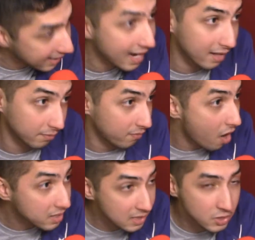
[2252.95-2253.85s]
Yeah, the
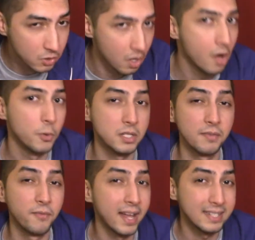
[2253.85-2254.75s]
Fox engine, which is a
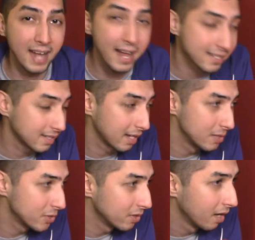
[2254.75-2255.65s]
fantastic engine.